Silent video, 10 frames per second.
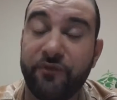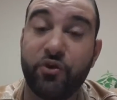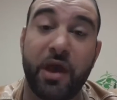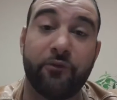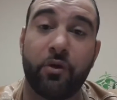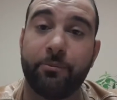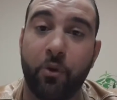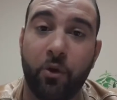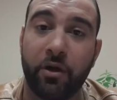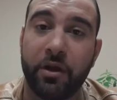If you have a
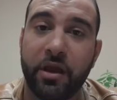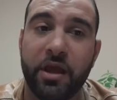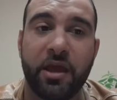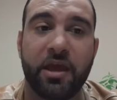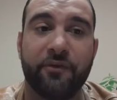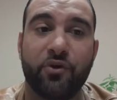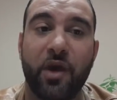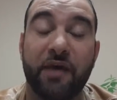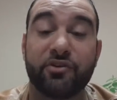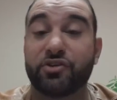report, if
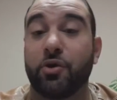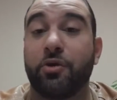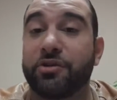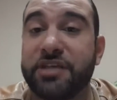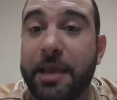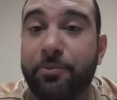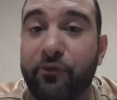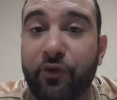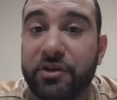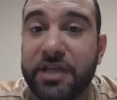you have a soil
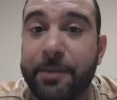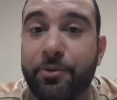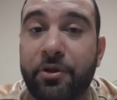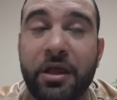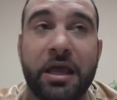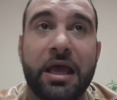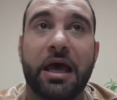sample, for example,